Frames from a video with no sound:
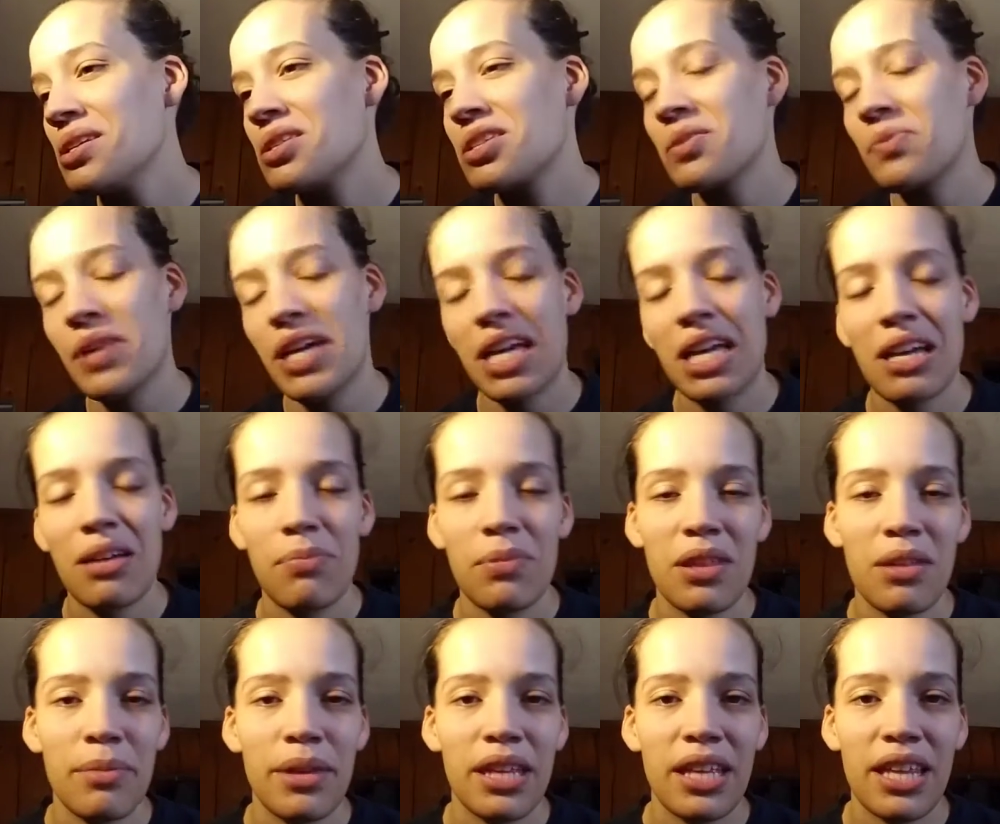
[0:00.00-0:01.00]
She'll wake up
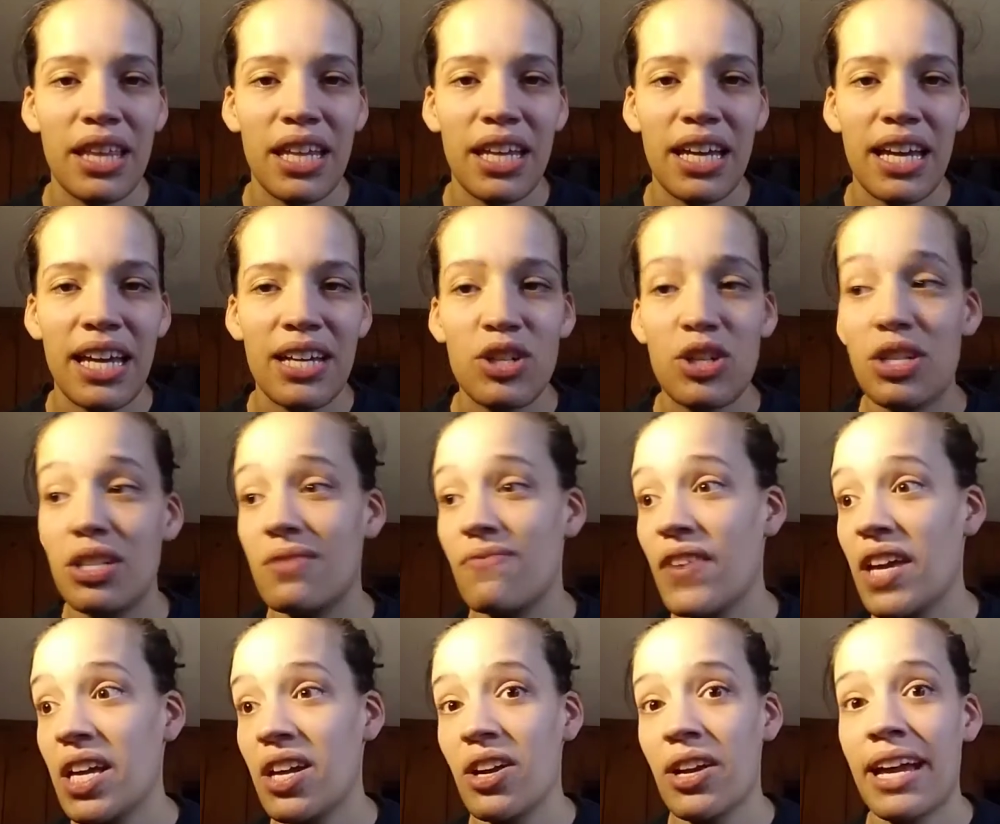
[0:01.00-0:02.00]
in the middle of the night. She's
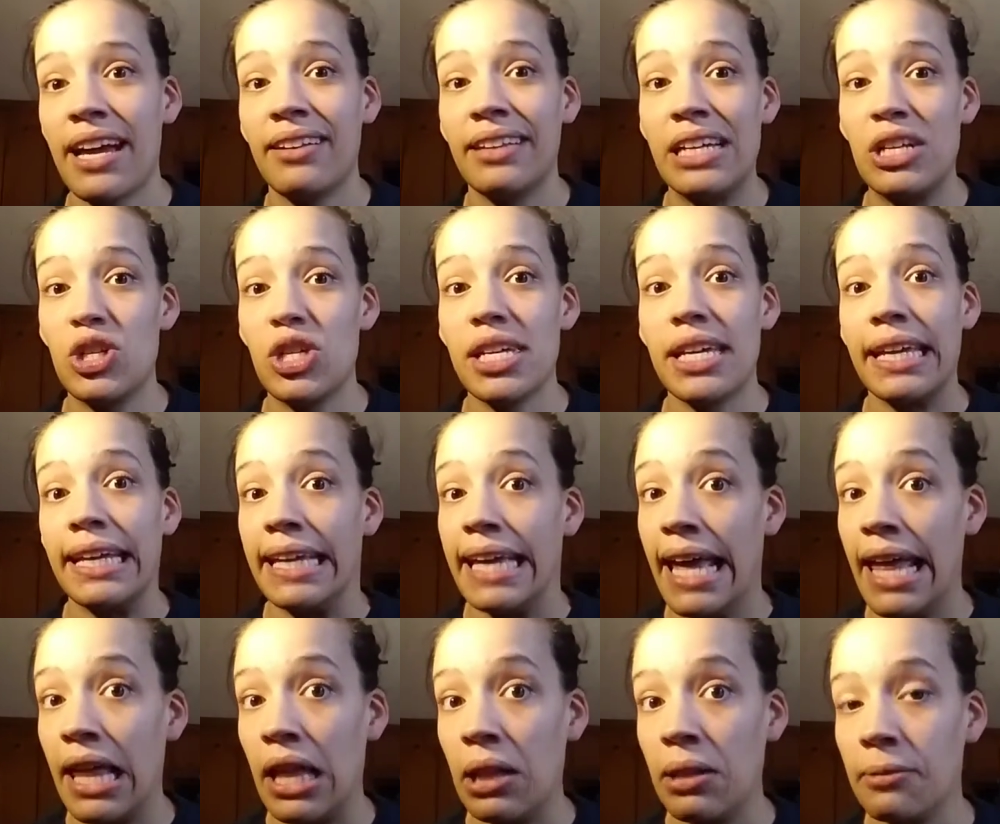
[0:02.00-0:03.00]
figured out that she can
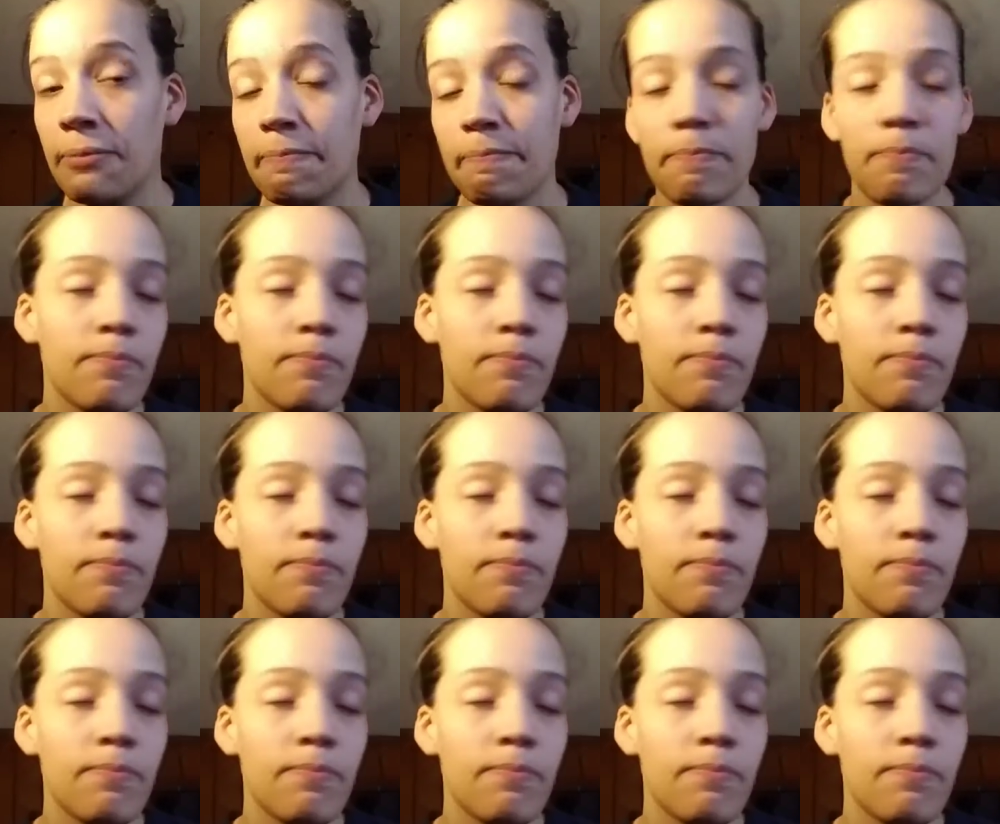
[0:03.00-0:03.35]
yell.